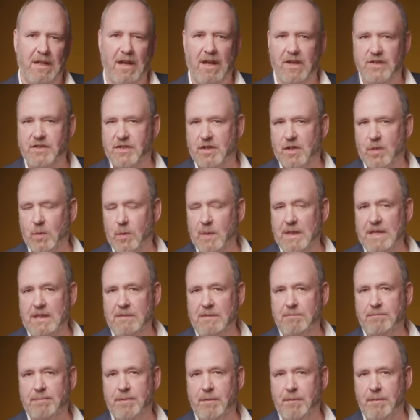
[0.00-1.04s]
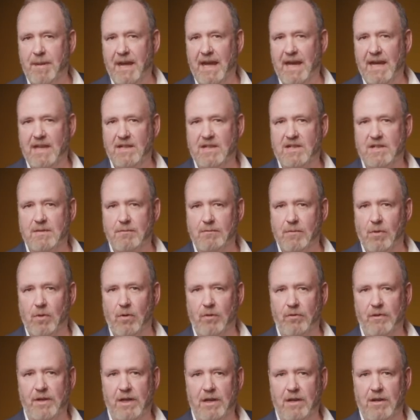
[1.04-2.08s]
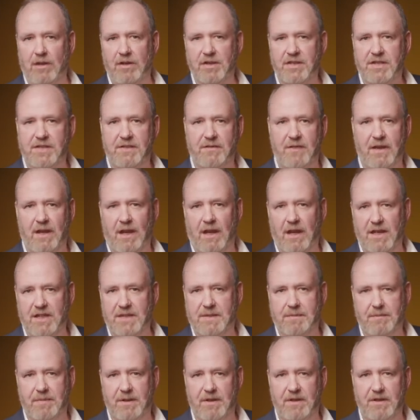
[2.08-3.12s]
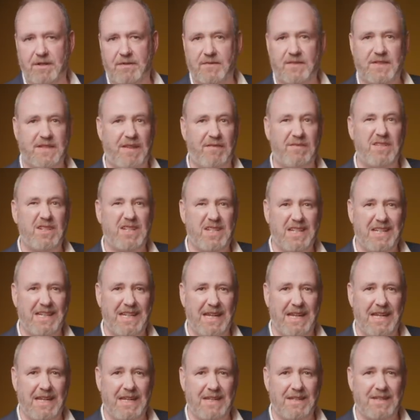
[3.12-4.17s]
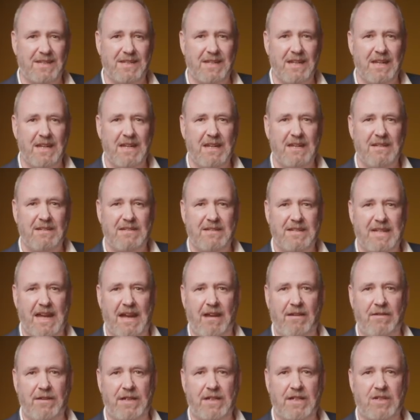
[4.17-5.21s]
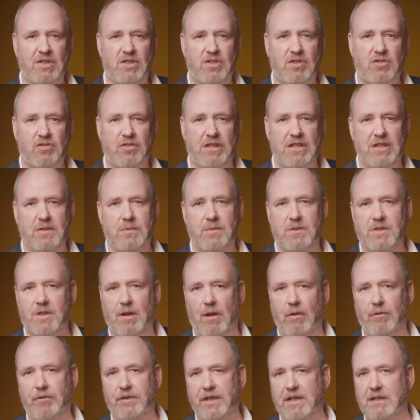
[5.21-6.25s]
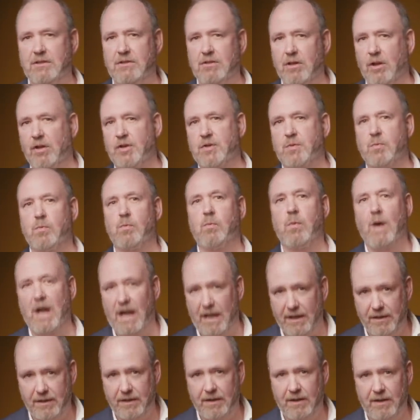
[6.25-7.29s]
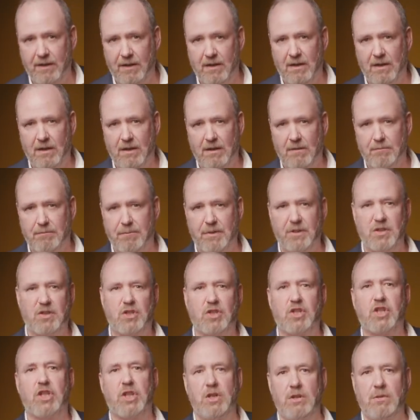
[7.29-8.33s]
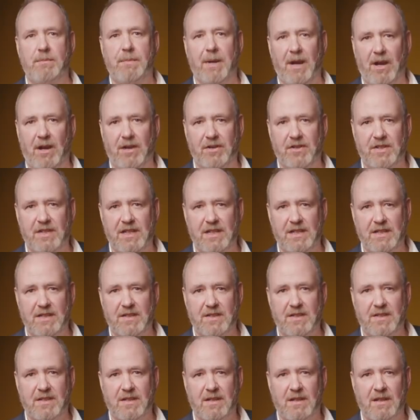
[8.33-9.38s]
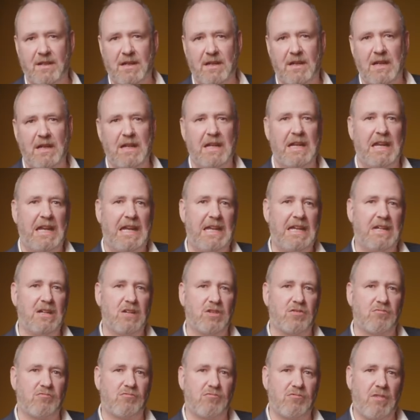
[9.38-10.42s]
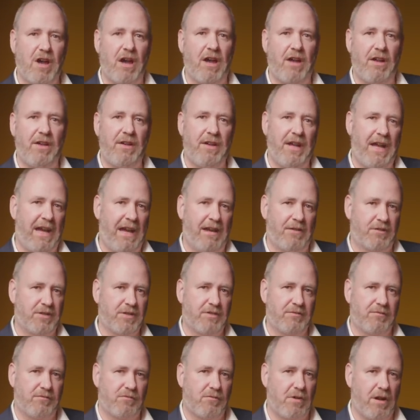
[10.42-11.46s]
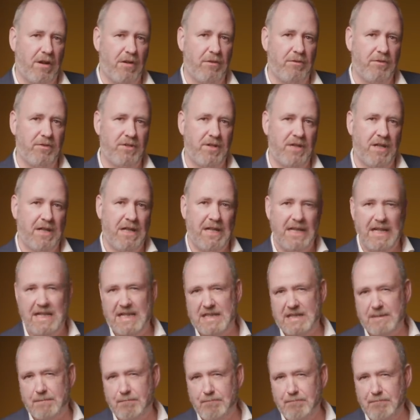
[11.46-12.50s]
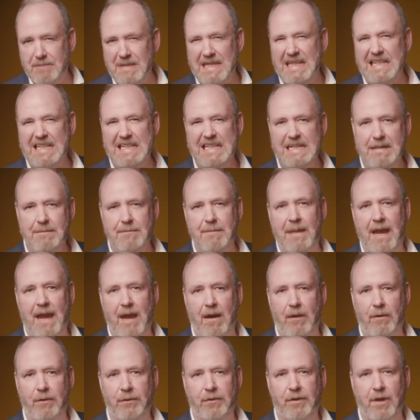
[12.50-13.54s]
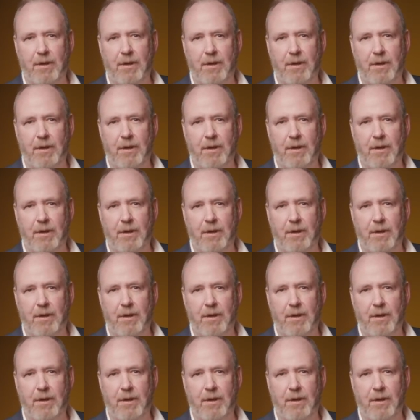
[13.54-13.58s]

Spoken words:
As the Queen prepared to mourn the loss of her husband of 70 years, Downing Street was holding not one, but two parties. He has run out of road. His mealy-mouthed